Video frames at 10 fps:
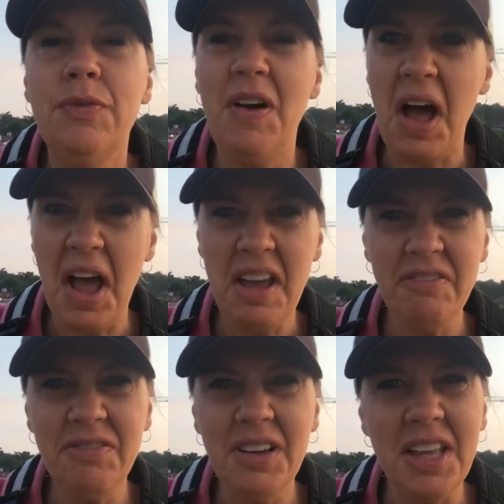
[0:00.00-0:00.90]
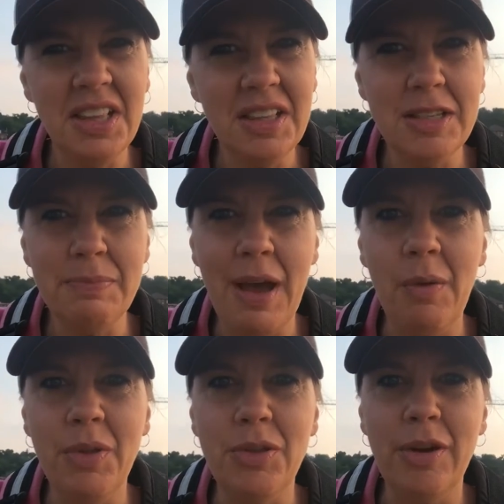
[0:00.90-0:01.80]
I think this is
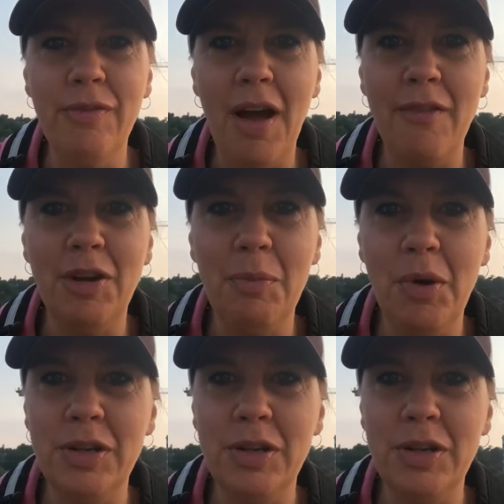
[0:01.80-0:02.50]
paddle 135. Good morning,